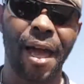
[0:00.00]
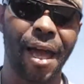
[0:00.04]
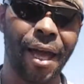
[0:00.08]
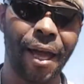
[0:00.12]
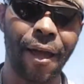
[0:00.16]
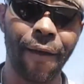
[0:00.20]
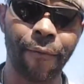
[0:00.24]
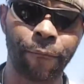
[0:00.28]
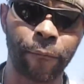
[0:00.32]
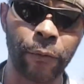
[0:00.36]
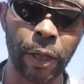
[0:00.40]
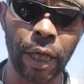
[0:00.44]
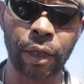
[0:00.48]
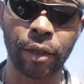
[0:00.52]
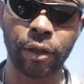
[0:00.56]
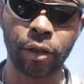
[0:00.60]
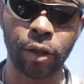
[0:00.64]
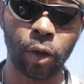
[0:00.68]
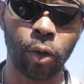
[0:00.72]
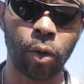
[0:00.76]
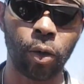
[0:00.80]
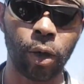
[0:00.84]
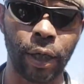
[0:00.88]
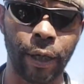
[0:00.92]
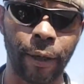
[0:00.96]
I have fun
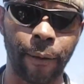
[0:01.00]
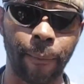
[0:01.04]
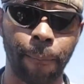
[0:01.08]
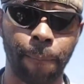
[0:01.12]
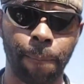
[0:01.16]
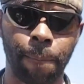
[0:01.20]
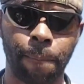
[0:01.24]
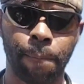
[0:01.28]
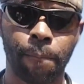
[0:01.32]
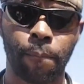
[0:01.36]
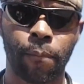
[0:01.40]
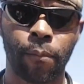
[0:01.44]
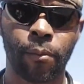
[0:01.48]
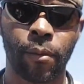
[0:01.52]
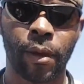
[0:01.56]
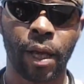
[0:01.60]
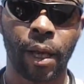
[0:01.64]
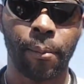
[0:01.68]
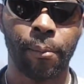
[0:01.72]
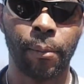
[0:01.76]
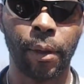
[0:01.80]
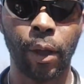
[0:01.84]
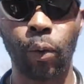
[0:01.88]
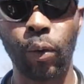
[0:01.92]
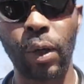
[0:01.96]
doing it.
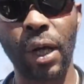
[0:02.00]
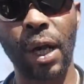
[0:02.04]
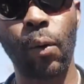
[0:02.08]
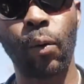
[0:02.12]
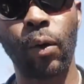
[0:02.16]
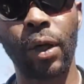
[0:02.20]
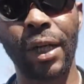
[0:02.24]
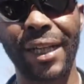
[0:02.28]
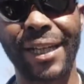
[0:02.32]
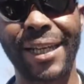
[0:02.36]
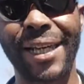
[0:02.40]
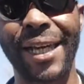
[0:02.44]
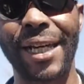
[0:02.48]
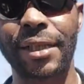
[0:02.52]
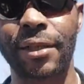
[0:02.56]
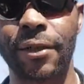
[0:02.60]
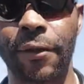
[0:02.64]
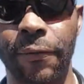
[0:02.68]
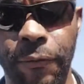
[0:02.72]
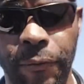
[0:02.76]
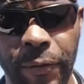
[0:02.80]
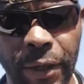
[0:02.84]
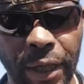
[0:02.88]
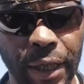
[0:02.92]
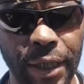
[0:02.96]
But when I want to catch
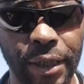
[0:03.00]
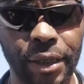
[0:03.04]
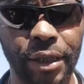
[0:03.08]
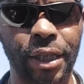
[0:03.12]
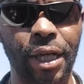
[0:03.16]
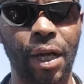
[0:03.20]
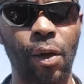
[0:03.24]
a fish,